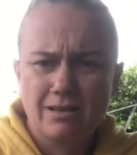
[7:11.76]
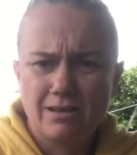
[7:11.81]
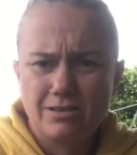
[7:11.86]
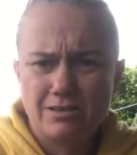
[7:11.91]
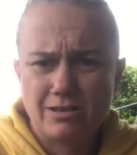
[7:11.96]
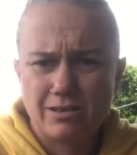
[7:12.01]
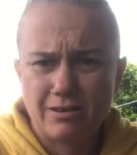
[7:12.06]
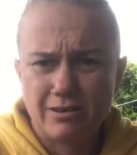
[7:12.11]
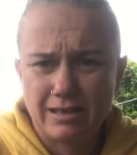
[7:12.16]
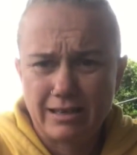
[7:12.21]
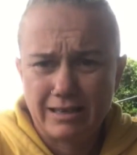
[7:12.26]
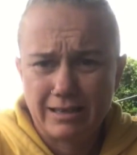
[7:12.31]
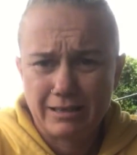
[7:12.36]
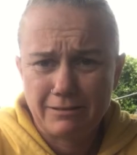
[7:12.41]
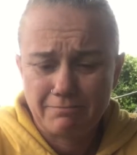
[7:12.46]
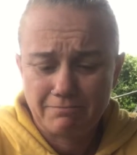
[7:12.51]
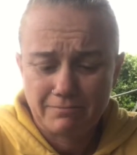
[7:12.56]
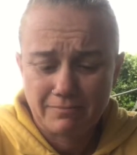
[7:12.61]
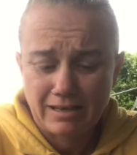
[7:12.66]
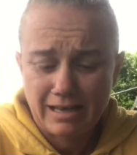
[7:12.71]
So again,
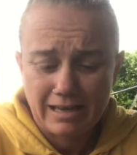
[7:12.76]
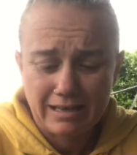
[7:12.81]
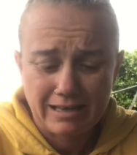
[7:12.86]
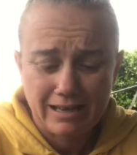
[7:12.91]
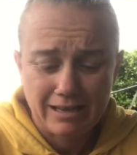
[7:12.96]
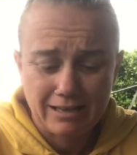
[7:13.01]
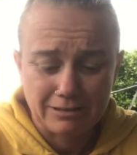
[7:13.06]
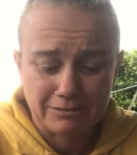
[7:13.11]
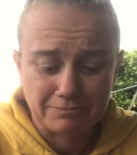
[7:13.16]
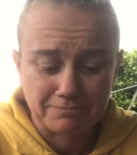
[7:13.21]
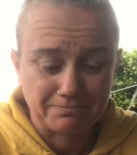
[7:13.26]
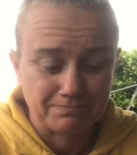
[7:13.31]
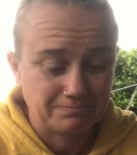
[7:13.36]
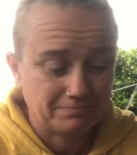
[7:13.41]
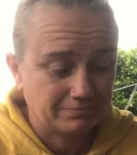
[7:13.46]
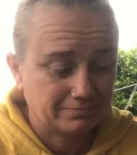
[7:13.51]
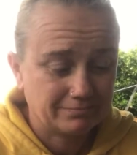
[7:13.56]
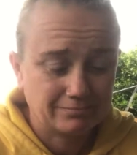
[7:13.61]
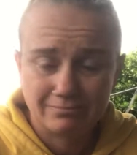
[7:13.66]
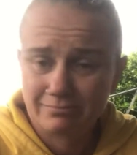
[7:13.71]
egg carton.
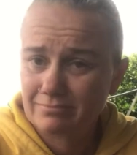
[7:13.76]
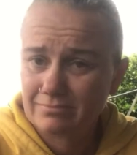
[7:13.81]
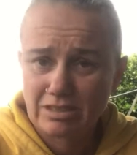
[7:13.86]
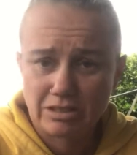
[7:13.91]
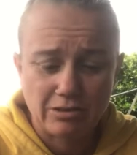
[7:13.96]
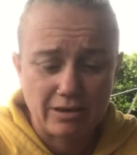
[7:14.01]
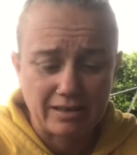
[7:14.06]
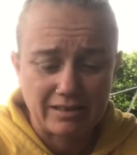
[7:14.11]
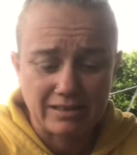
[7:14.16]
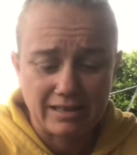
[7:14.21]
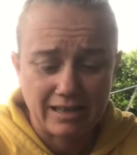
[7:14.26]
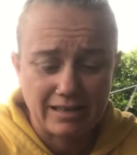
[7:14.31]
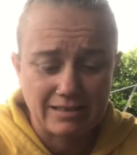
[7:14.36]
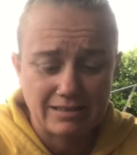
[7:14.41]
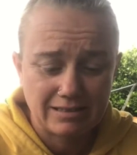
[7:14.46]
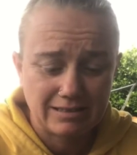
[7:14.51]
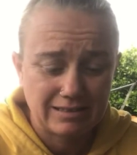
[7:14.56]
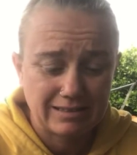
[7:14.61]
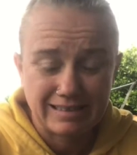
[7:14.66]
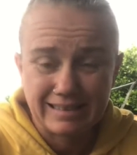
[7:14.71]
Crack the eggs
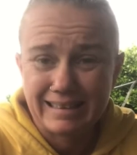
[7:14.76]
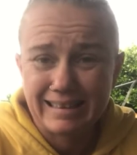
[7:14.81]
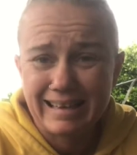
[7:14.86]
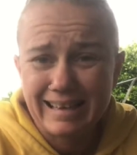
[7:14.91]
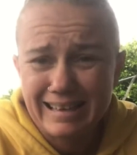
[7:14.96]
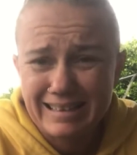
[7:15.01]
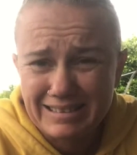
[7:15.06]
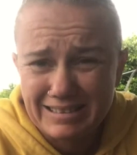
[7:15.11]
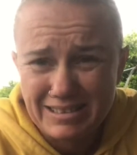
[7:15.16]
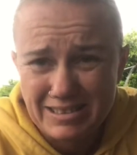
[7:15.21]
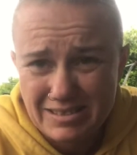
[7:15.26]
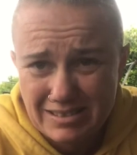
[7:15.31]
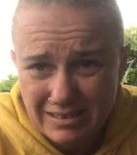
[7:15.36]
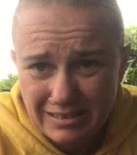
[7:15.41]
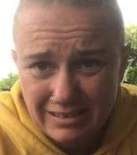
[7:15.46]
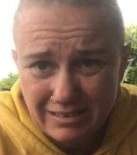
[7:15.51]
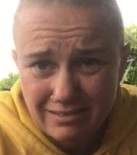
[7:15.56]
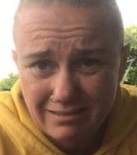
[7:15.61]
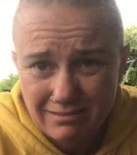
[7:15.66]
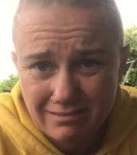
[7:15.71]
in it. You can't use
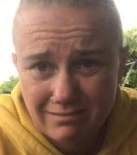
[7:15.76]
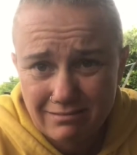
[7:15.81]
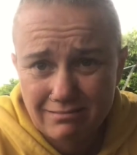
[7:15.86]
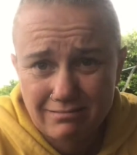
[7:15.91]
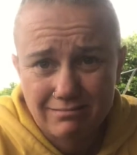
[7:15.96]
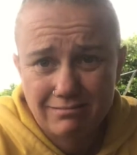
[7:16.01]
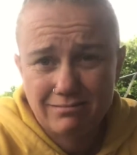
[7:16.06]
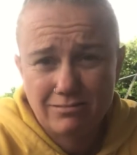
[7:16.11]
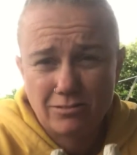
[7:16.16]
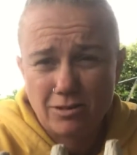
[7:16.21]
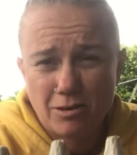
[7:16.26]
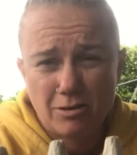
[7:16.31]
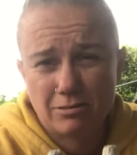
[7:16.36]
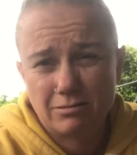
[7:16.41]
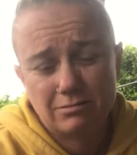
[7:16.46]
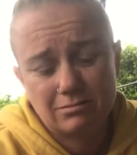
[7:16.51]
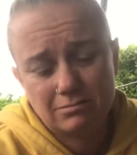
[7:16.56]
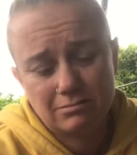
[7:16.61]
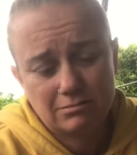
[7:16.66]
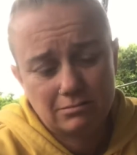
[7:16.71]
it, not
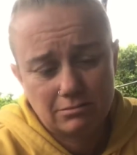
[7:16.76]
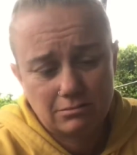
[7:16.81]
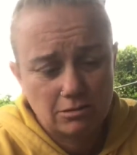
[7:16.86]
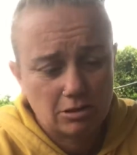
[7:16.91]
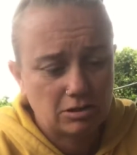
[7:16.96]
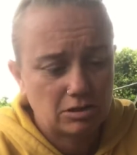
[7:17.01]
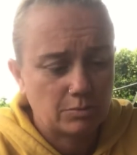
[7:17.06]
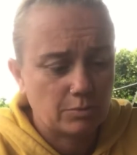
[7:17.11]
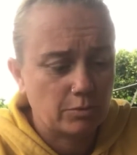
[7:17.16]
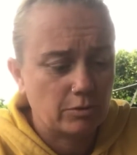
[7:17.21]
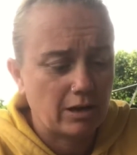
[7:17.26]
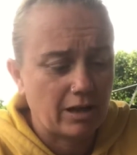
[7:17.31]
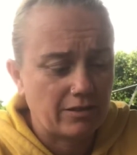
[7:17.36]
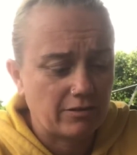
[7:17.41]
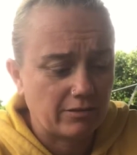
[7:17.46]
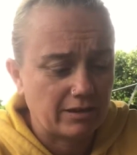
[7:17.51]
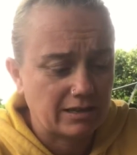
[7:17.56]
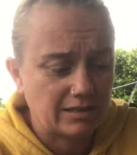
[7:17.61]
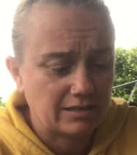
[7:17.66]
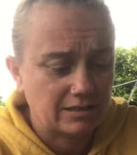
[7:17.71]
to put
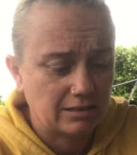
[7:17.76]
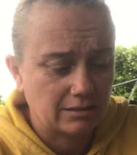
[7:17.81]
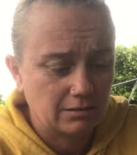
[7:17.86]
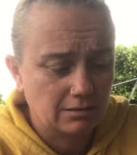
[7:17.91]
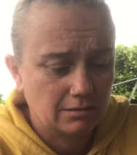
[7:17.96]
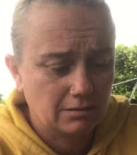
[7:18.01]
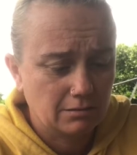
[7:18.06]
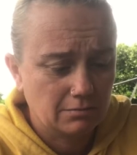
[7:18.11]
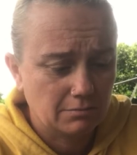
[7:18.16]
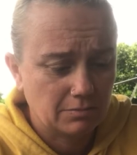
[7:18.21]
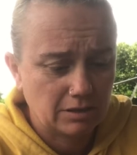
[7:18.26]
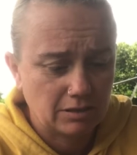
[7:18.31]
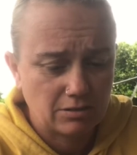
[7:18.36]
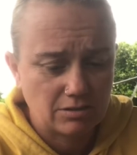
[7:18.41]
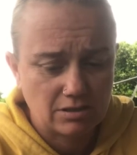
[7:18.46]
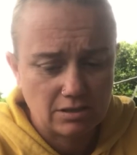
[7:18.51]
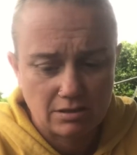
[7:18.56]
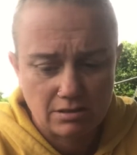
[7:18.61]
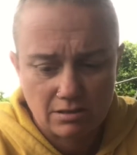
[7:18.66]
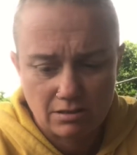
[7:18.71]
other eggs in,
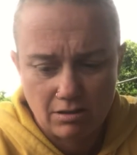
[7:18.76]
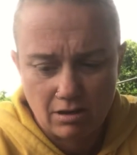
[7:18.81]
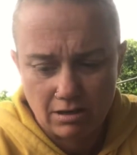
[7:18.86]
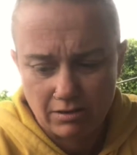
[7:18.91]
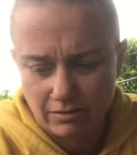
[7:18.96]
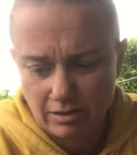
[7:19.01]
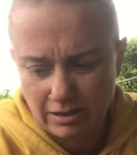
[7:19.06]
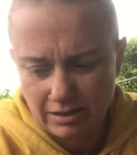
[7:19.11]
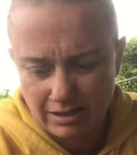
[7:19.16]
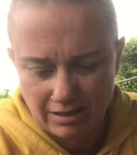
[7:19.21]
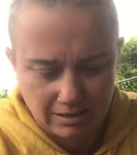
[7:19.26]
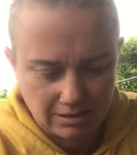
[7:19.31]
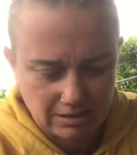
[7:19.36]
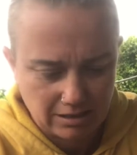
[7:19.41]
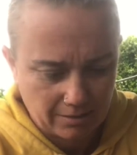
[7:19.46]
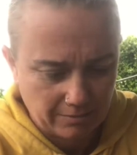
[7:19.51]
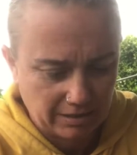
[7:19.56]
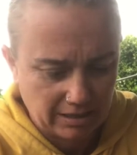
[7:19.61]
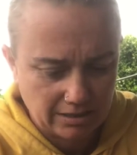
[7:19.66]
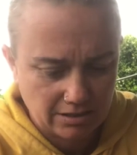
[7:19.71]
because it's kind of like a
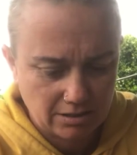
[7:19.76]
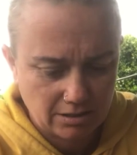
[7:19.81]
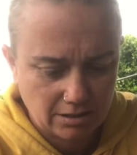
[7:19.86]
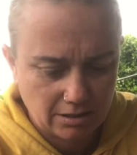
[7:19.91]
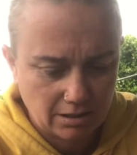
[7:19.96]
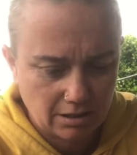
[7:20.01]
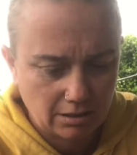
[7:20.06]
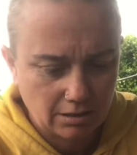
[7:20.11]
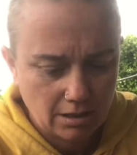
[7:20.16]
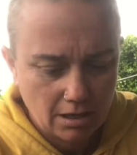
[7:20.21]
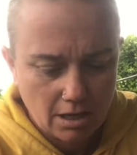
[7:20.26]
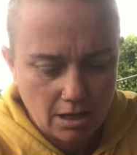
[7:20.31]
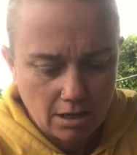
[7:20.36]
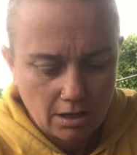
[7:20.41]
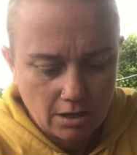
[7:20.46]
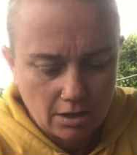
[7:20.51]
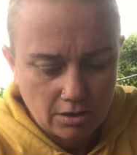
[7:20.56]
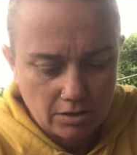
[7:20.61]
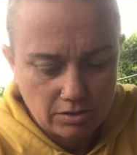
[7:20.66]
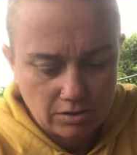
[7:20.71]
contamination thing.
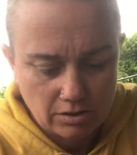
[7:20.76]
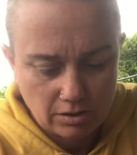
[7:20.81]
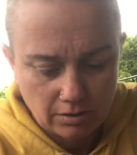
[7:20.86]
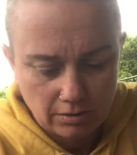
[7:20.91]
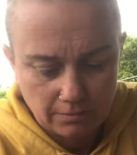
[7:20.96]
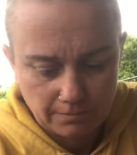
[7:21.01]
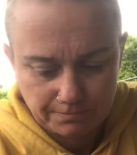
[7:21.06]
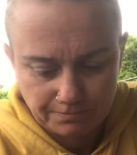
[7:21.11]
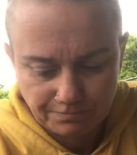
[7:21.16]
So